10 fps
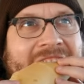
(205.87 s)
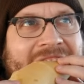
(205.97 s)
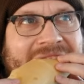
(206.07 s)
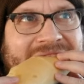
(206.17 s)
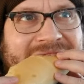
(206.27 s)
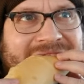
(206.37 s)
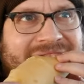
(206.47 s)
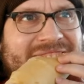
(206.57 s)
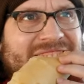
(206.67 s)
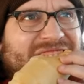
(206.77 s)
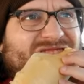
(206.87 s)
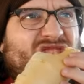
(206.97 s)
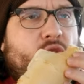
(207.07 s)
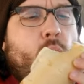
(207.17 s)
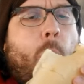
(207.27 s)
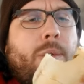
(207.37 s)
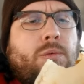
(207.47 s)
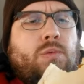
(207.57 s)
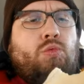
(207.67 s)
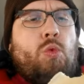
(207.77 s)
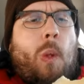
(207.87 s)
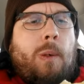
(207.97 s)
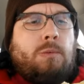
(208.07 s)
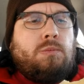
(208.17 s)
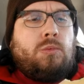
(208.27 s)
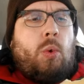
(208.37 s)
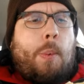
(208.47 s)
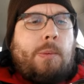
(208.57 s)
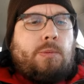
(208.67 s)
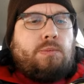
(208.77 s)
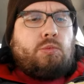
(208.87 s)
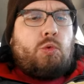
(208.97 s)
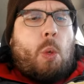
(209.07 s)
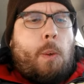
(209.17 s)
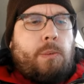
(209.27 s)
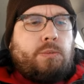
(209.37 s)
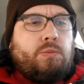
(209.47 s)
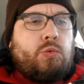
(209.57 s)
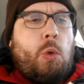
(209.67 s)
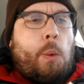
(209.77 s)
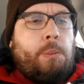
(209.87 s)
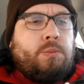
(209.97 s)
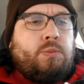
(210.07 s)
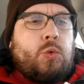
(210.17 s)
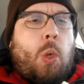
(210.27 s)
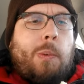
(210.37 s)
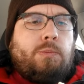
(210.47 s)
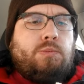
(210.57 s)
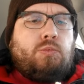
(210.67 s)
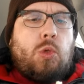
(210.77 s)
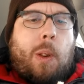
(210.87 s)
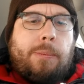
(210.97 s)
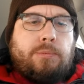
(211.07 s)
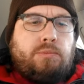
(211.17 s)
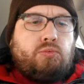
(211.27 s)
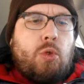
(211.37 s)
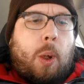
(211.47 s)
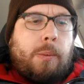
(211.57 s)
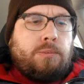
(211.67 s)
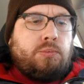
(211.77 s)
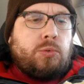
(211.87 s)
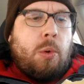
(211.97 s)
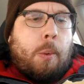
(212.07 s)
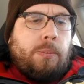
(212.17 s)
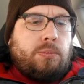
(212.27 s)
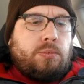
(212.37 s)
[no speech]